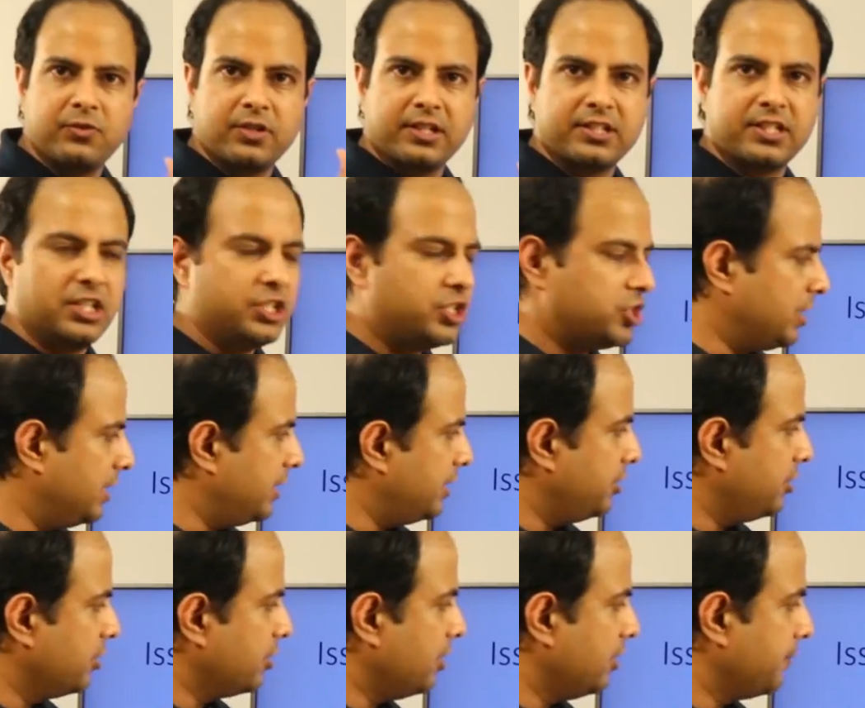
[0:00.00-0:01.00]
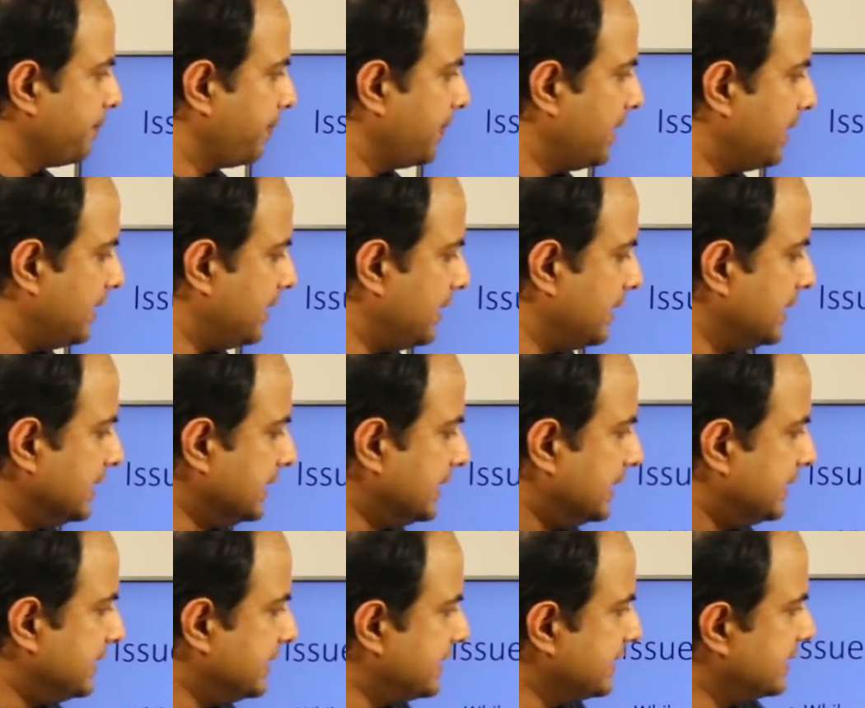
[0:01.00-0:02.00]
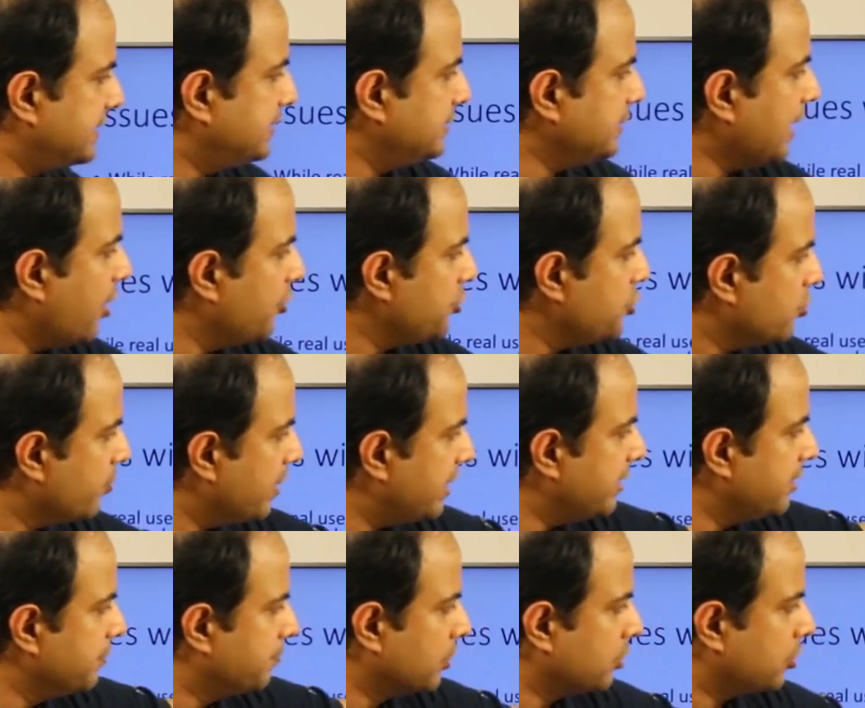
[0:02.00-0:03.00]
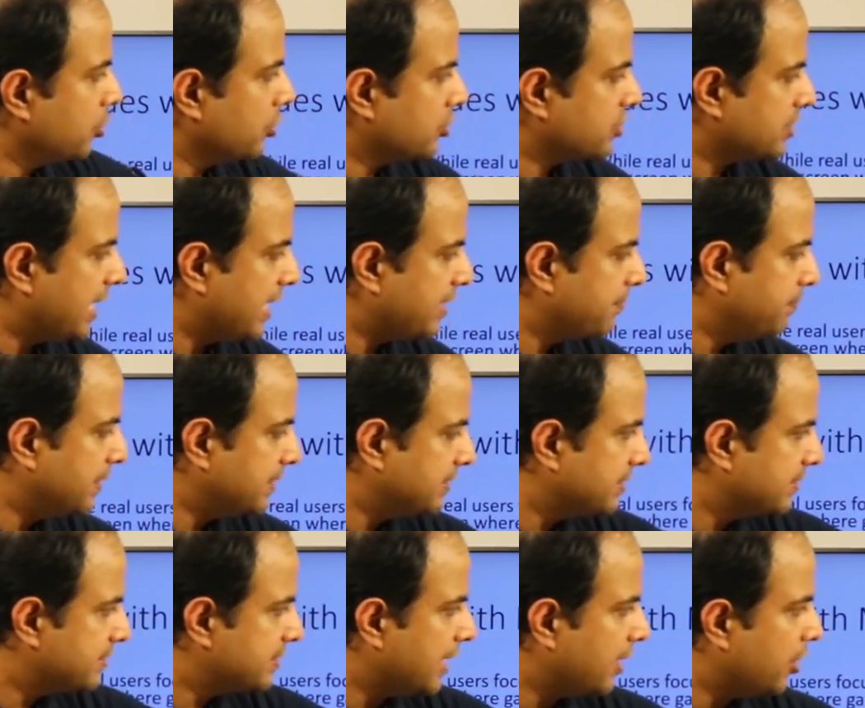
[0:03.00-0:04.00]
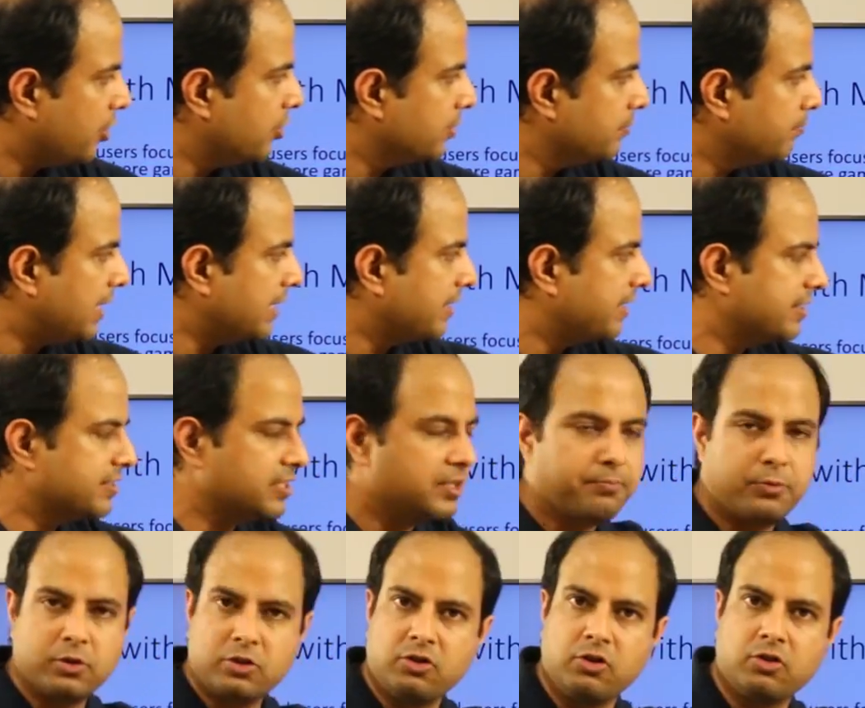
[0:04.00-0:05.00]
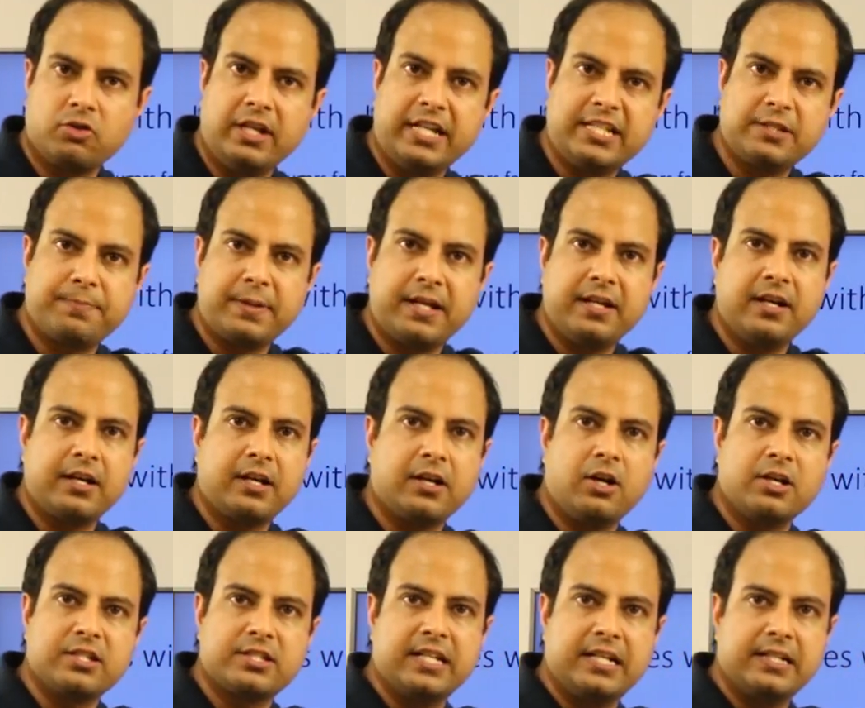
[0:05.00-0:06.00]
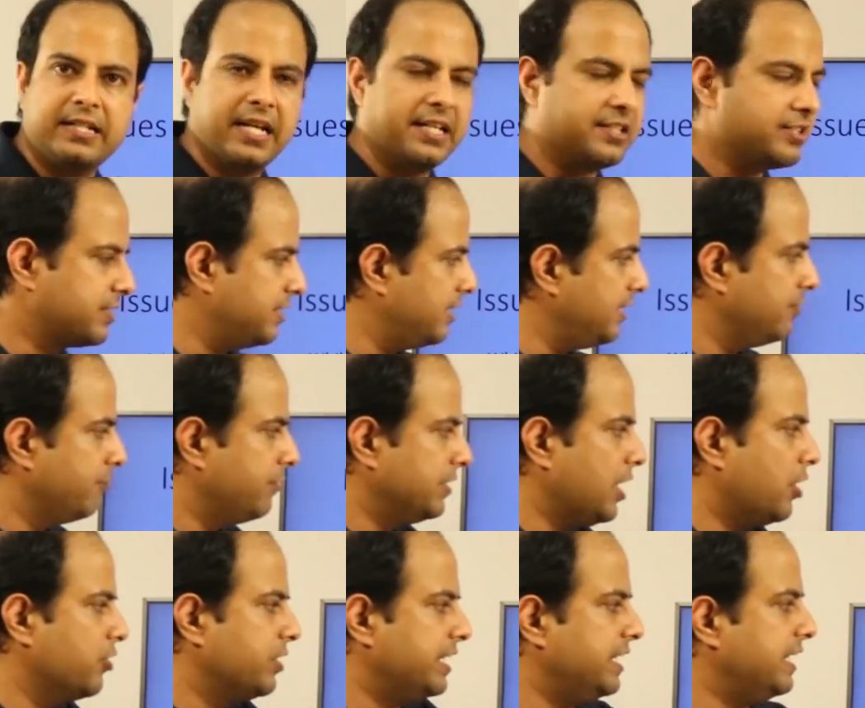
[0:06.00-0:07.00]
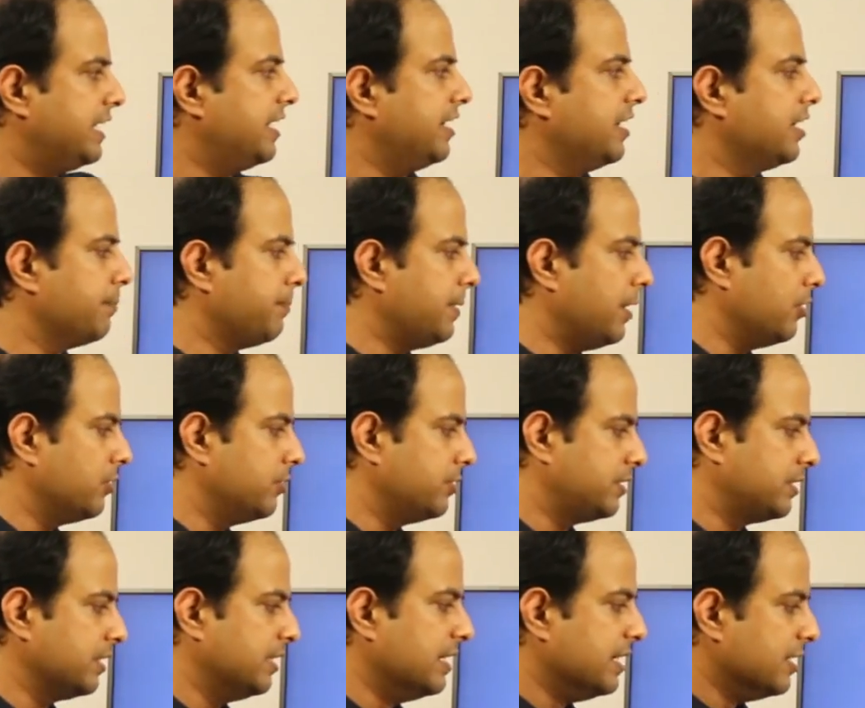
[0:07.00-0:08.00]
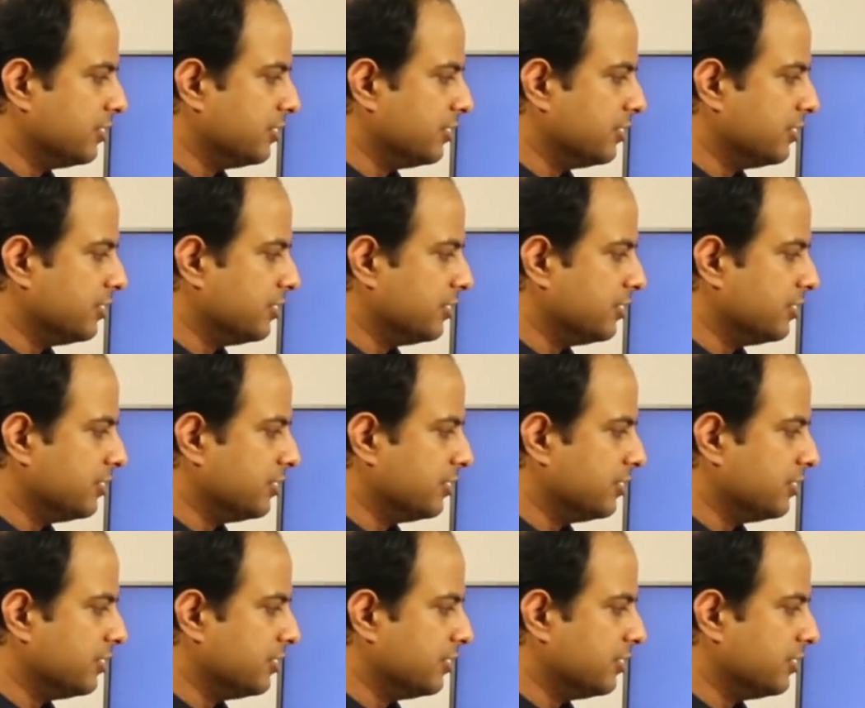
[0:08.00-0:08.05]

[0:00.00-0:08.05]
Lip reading: So essentially, you know, this is how human input looks like, but this is how monkeys inputs look like, spread across the entire screen without any care about.